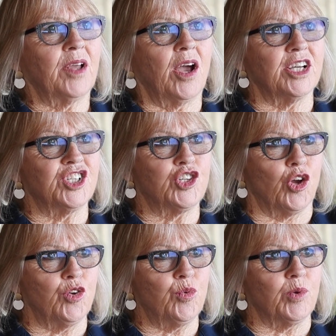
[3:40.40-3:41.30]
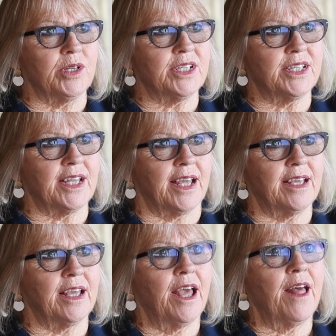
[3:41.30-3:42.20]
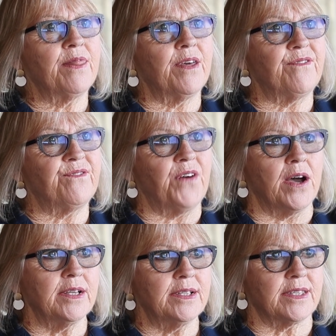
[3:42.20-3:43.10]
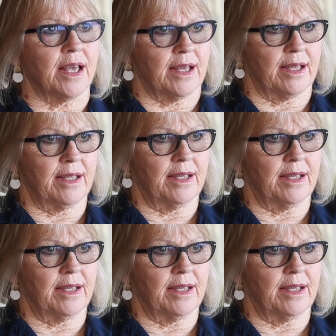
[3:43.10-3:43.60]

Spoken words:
I don't want to take the Pfizer.